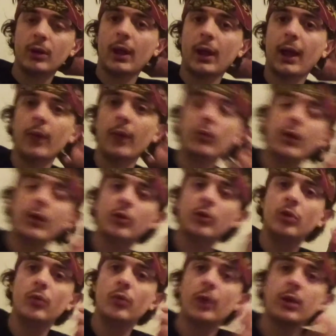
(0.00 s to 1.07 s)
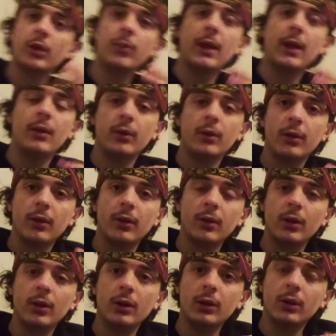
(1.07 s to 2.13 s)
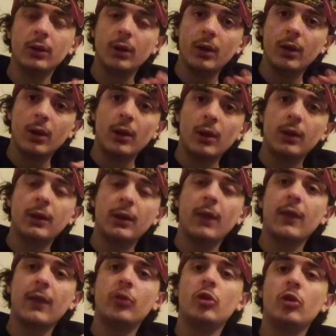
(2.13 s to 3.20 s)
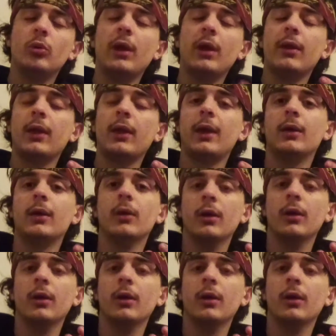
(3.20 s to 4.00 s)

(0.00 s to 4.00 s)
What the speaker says: I would actually recommend, that you get a,